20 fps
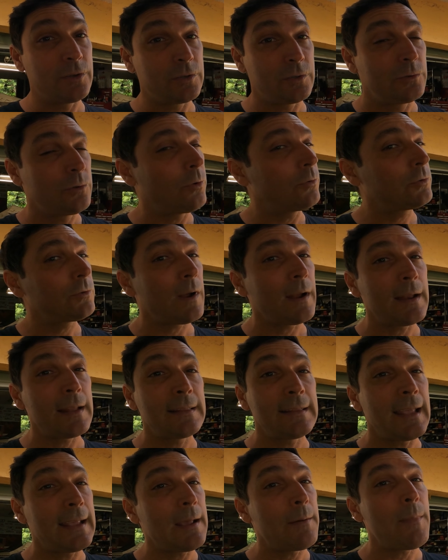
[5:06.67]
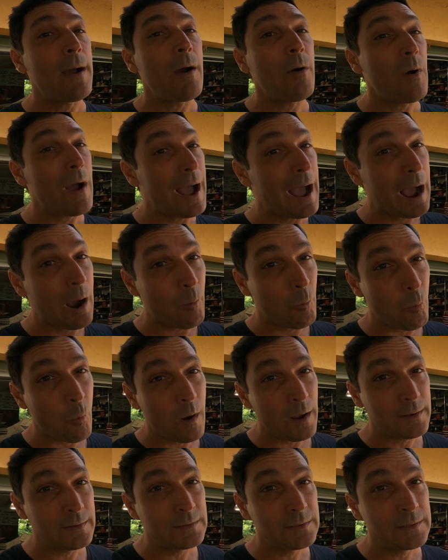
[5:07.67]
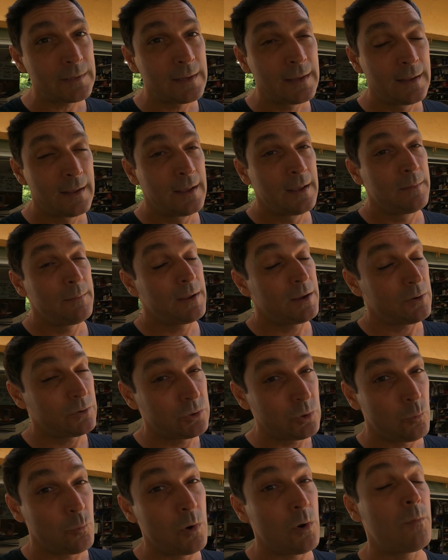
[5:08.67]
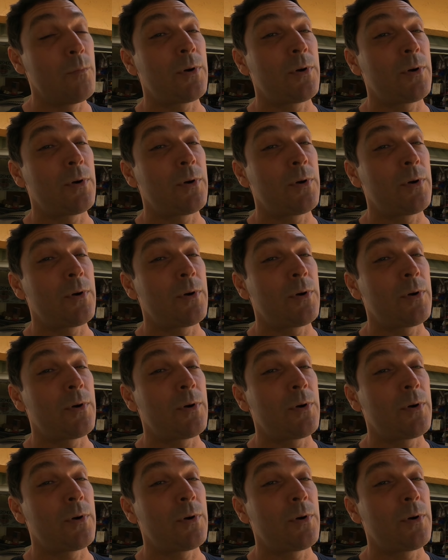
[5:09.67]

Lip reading: Just don't try to take them out at once because you will